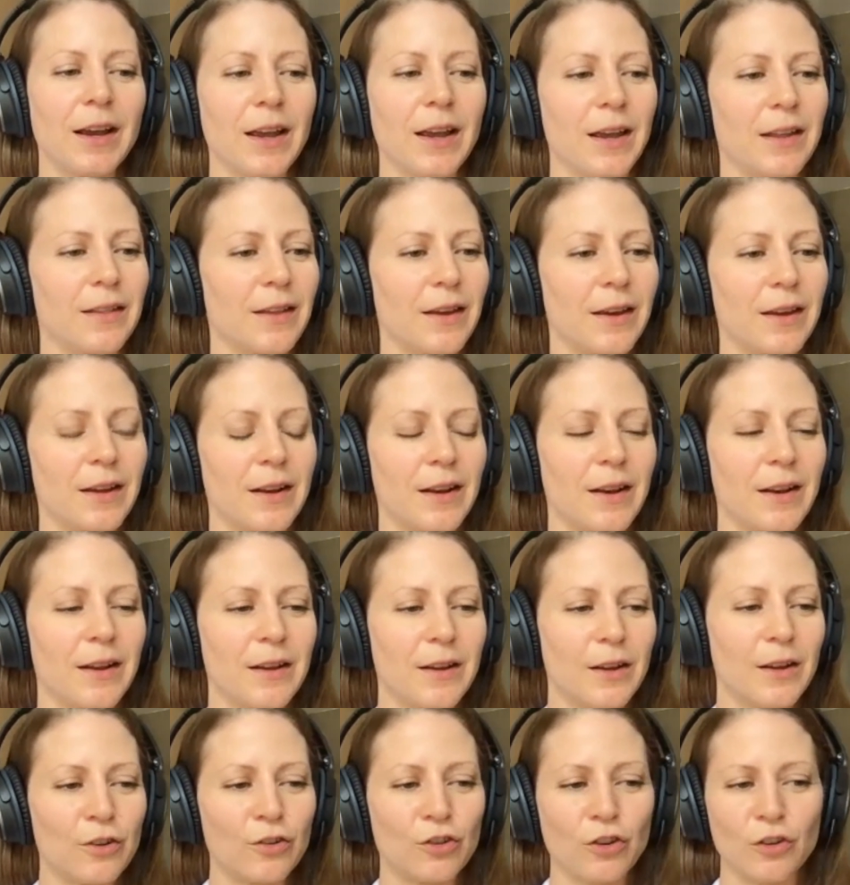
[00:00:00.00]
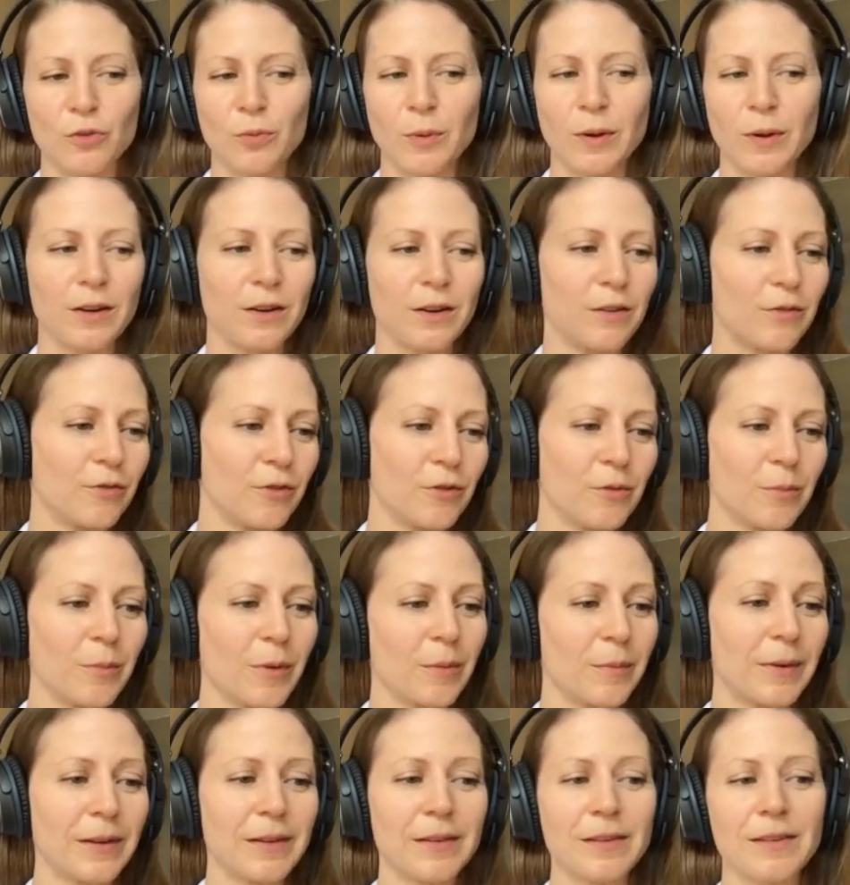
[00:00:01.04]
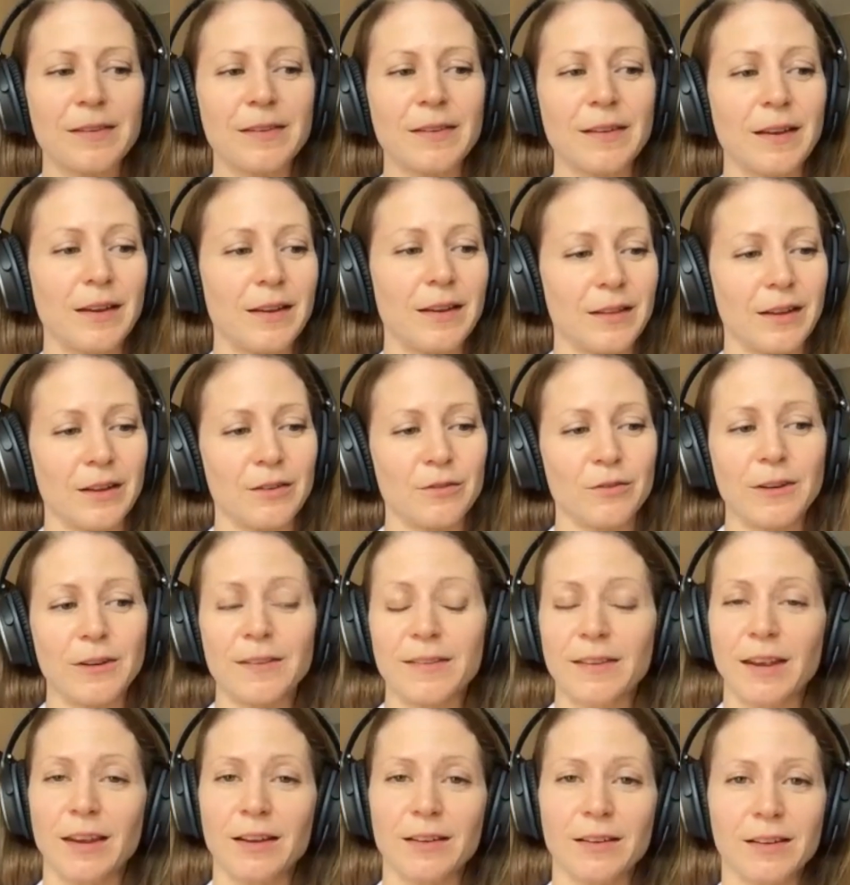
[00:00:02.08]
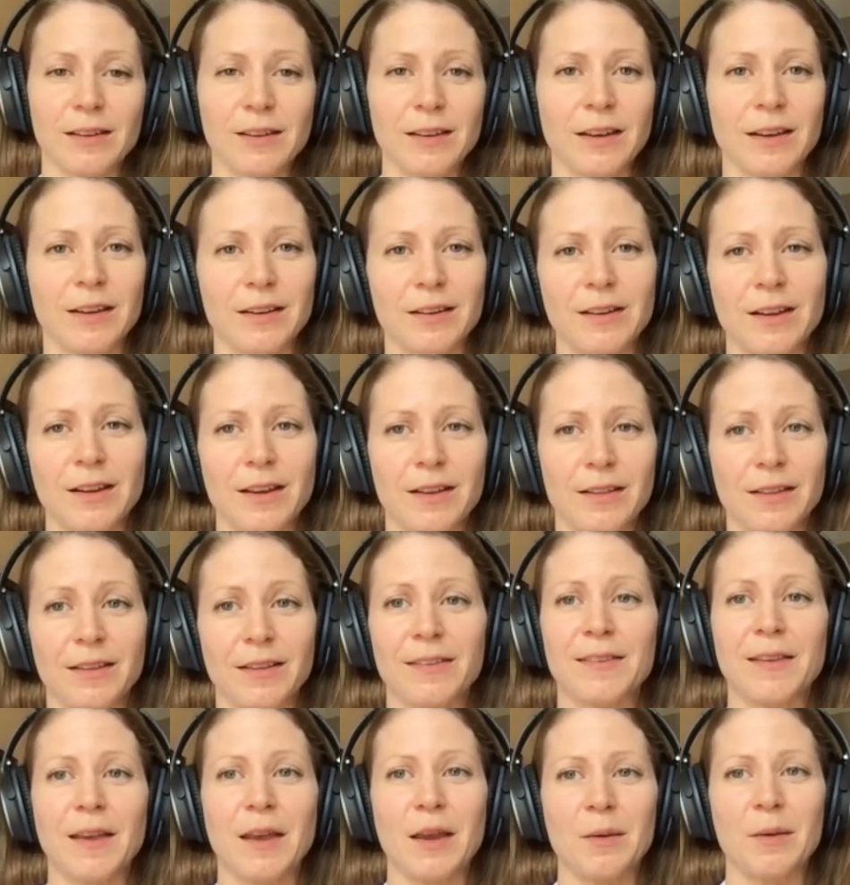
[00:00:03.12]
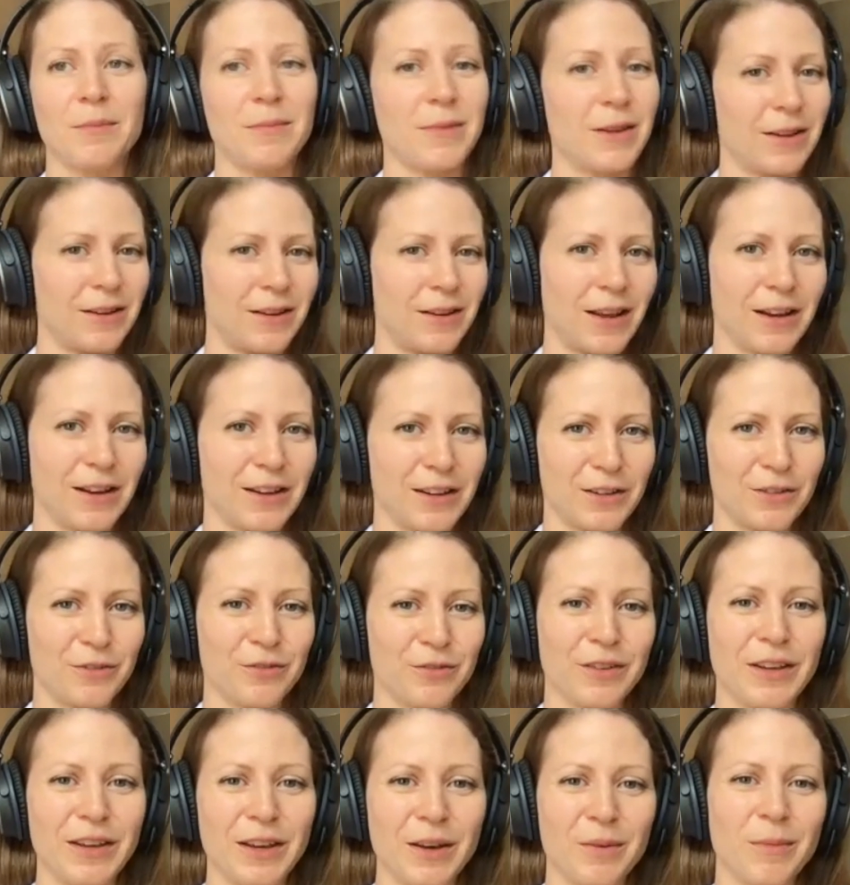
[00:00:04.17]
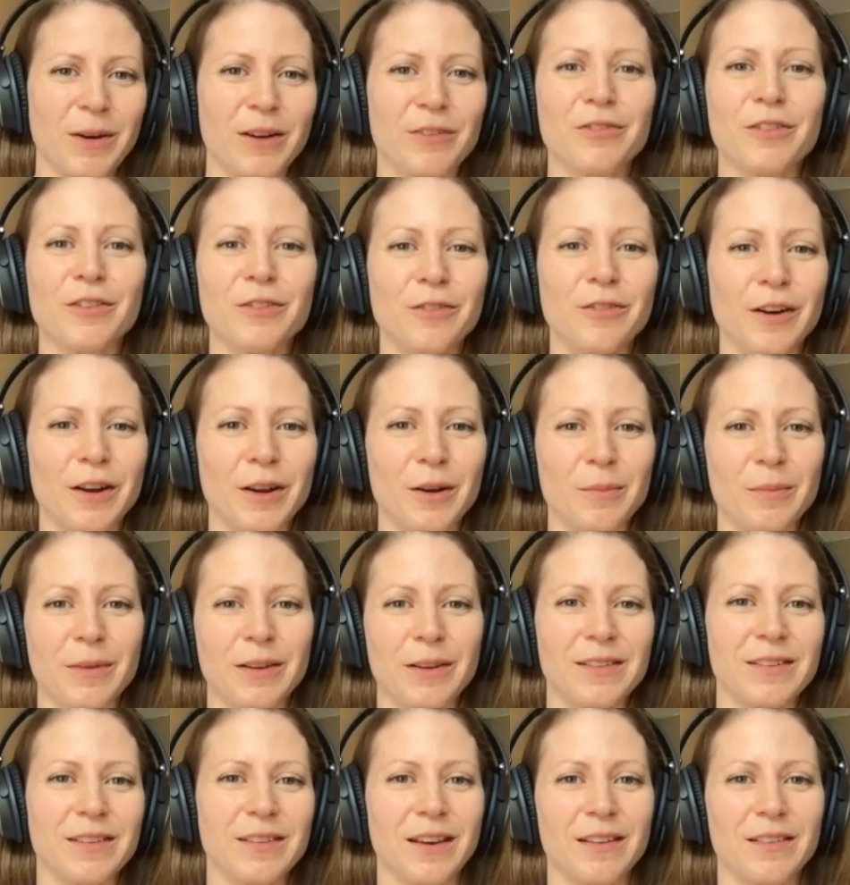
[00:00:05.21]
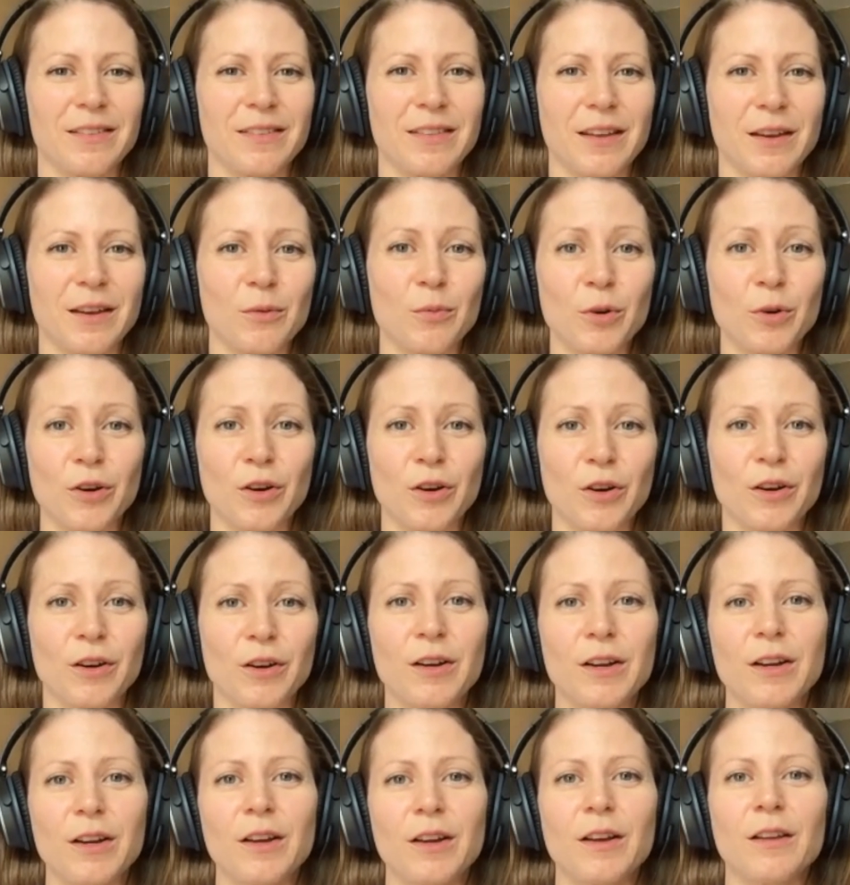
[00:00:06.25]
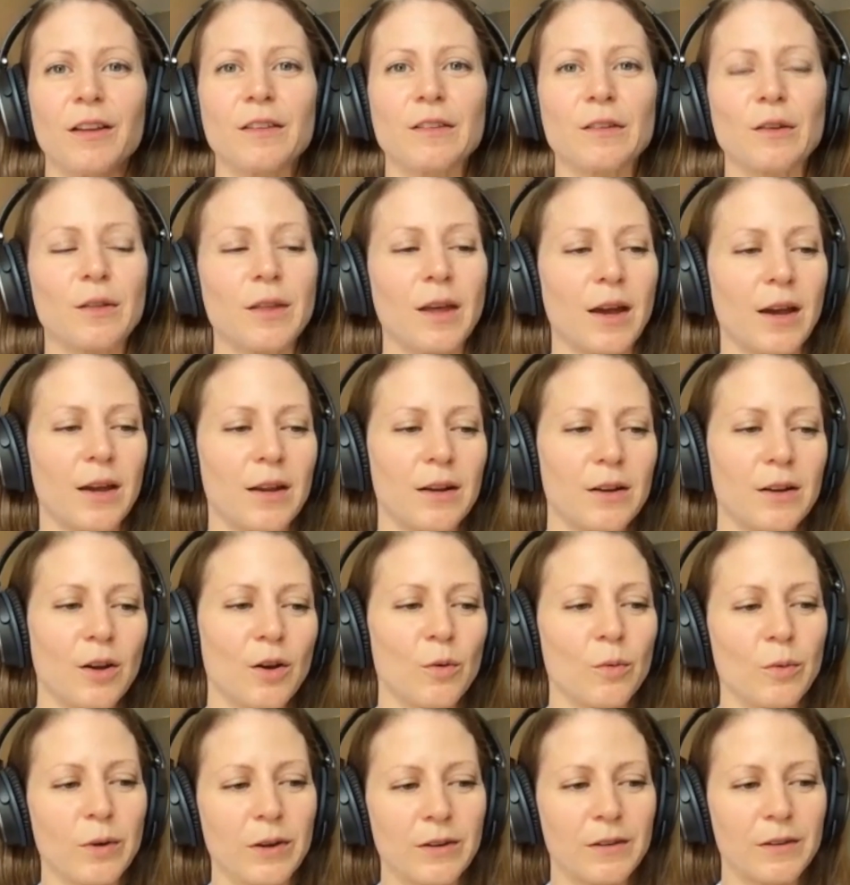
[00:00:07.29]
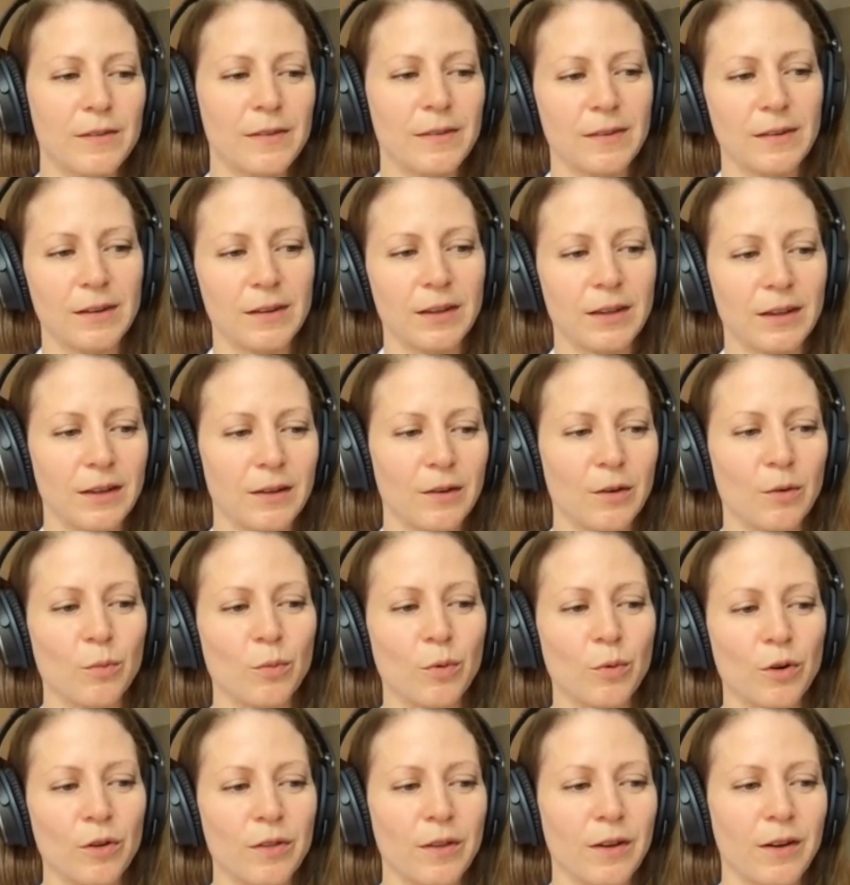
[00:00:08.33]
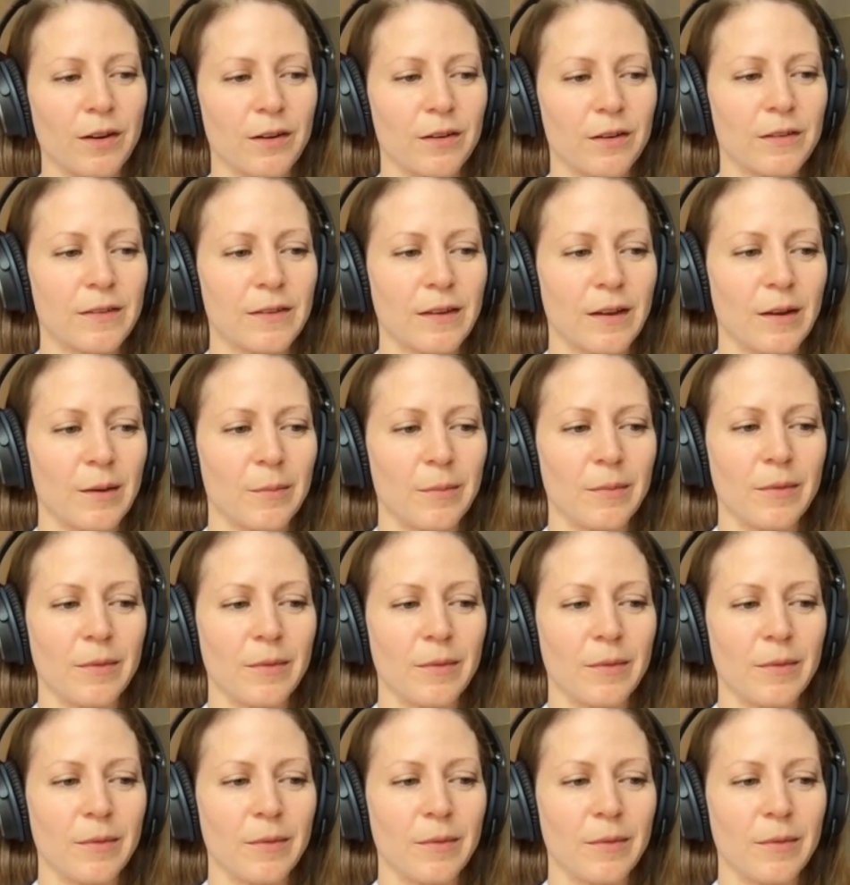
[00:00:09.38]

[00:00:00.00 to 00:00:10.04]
and then just waited a few moments and then rescanned again in the same negative EMF environment as they were, so that we could see were there some